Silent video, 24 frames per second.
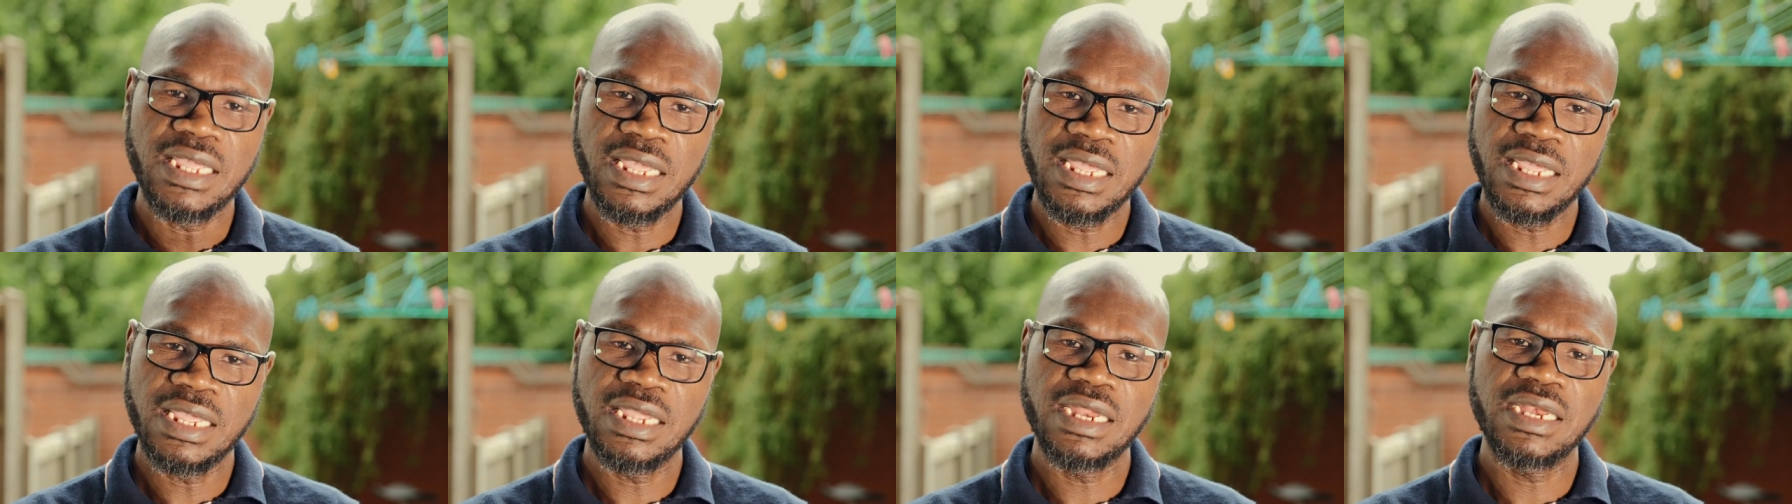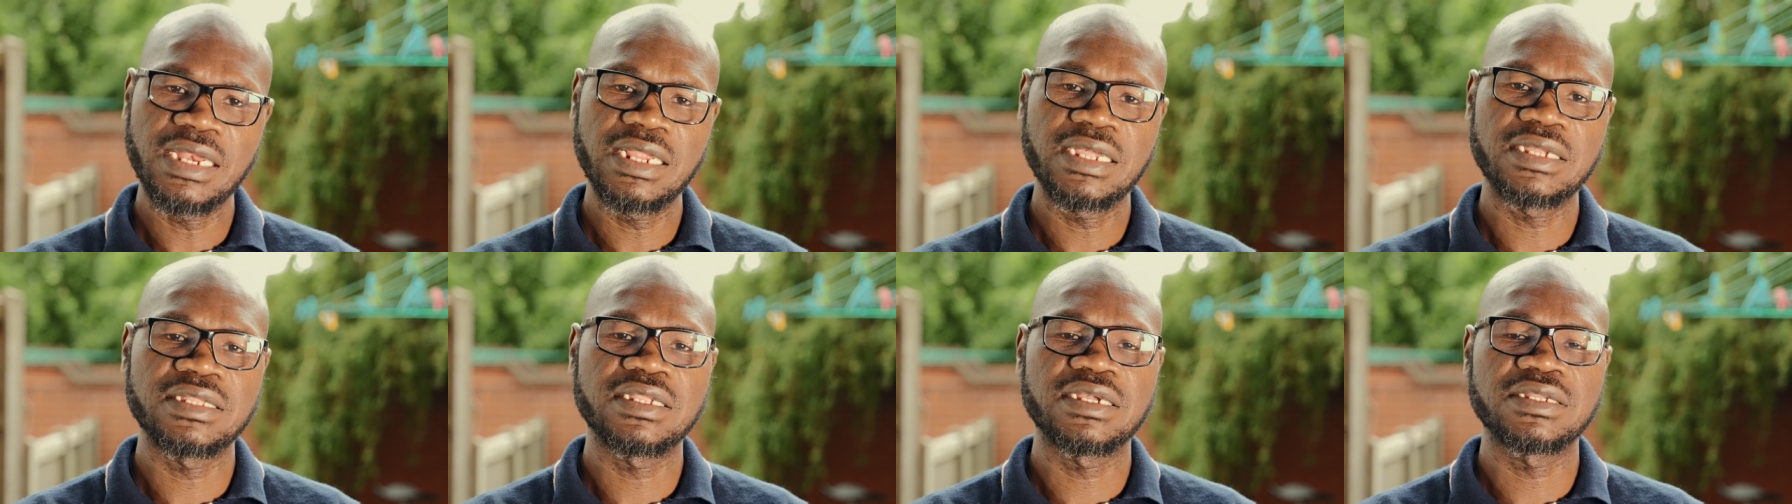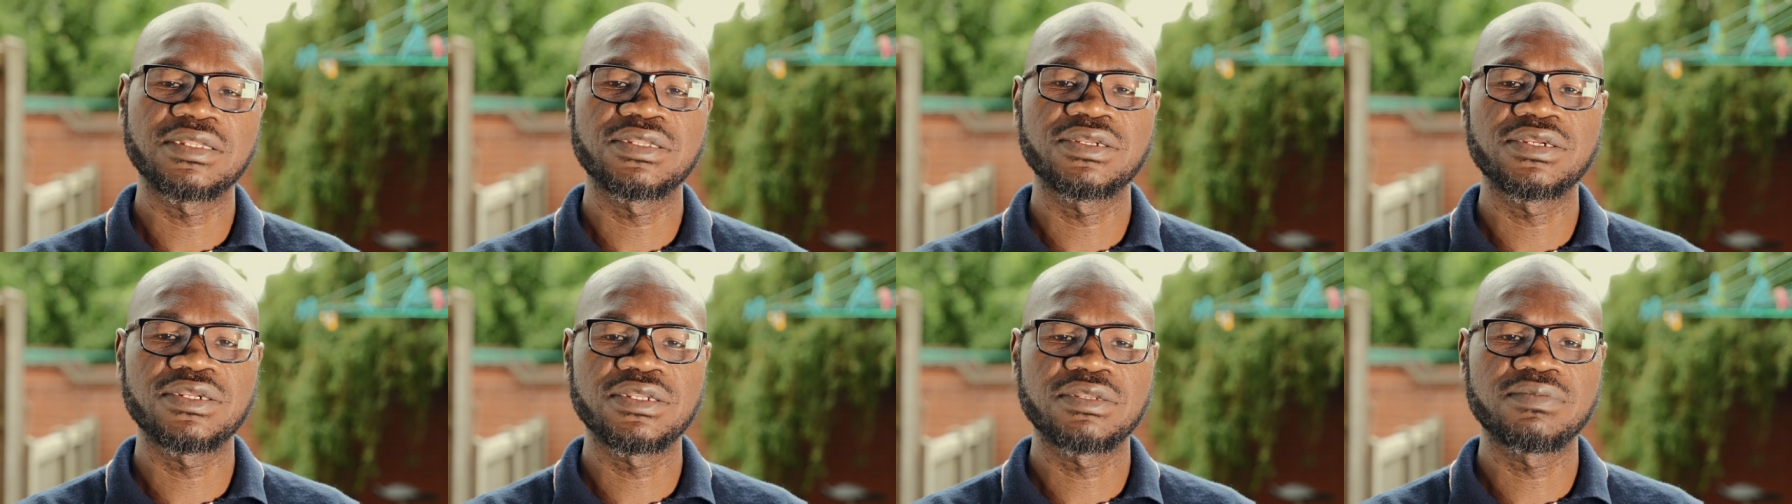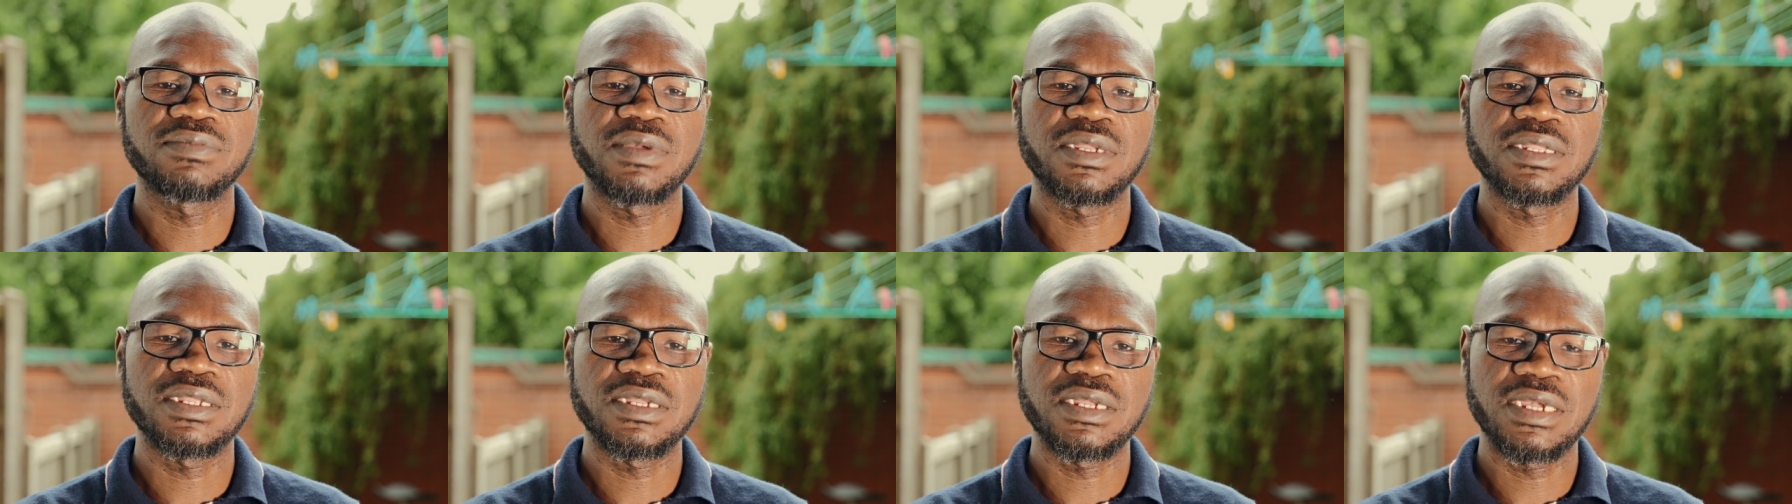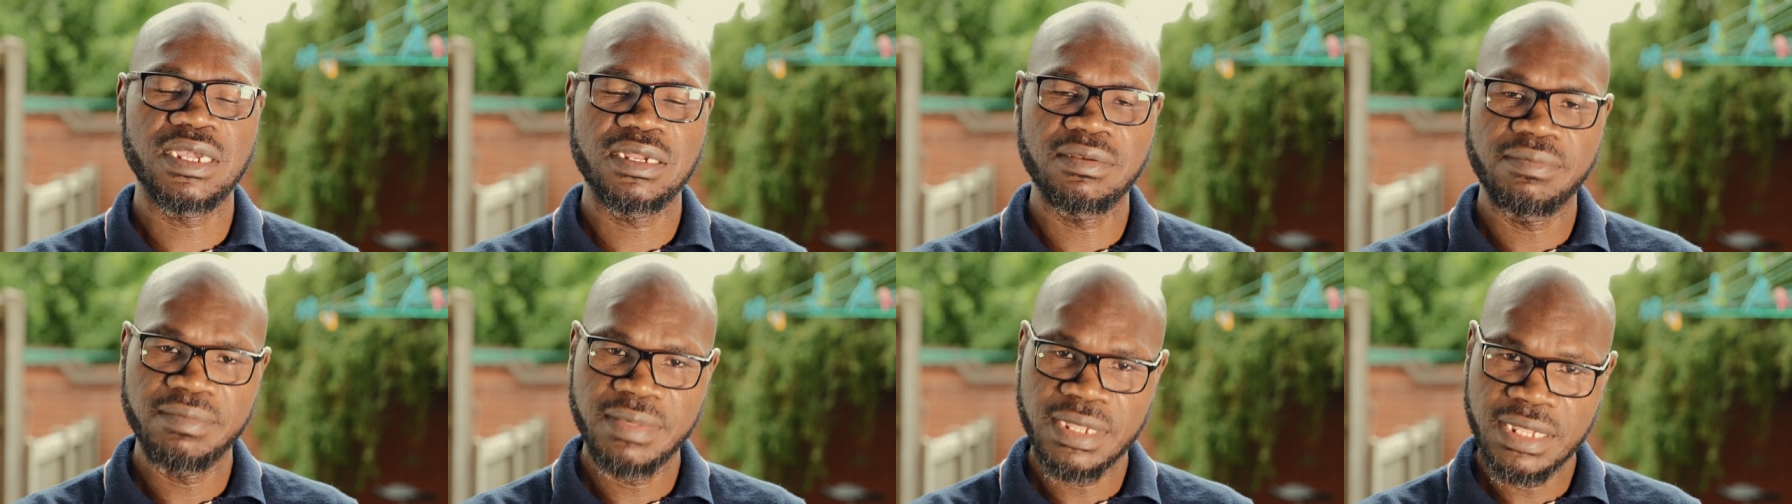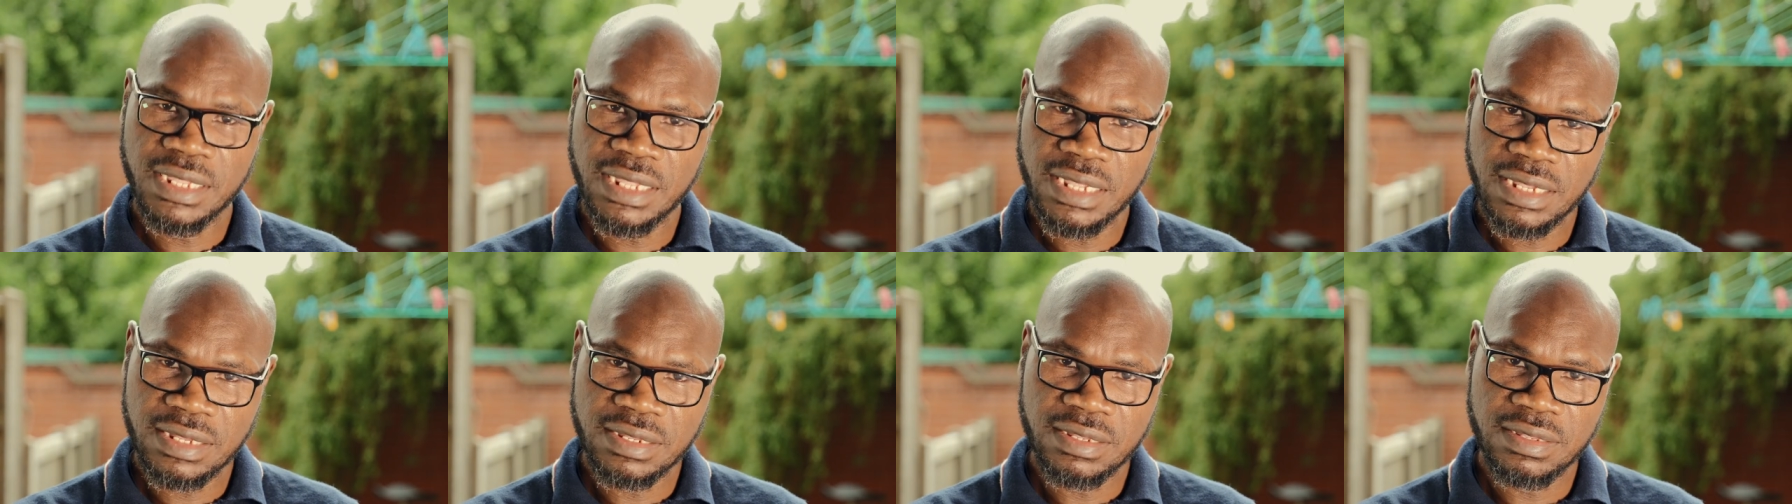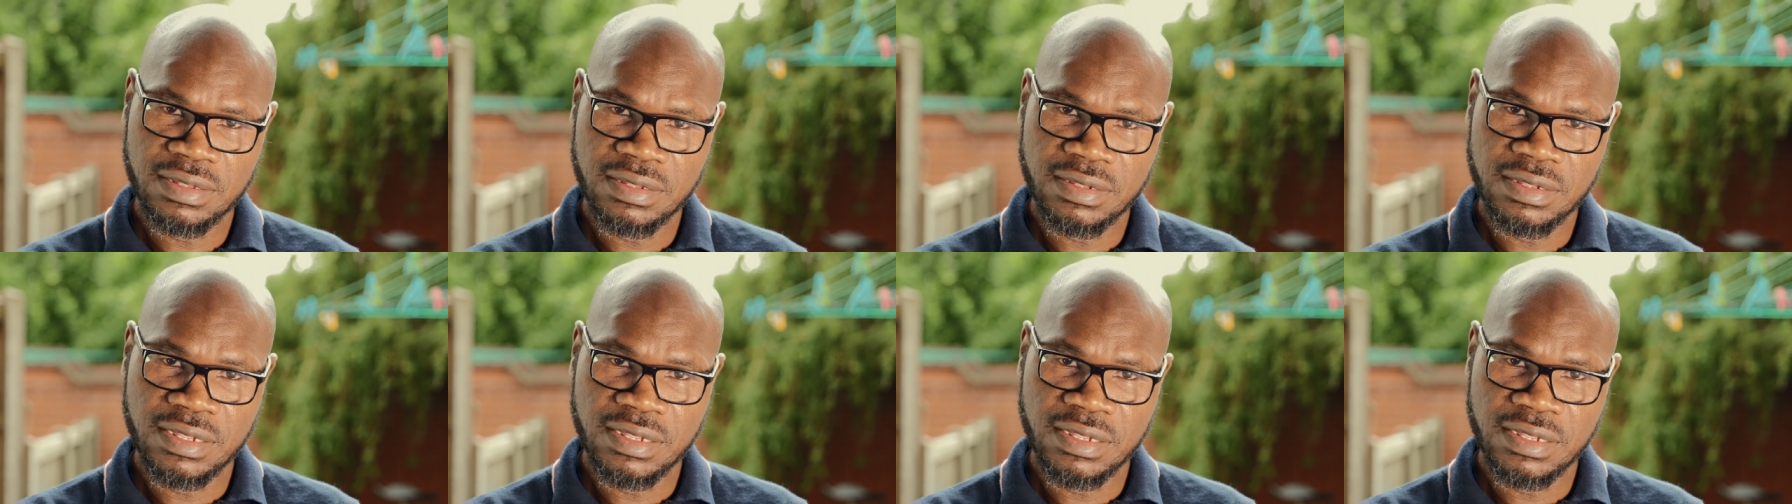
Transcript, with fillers: earlier the treatment can begin,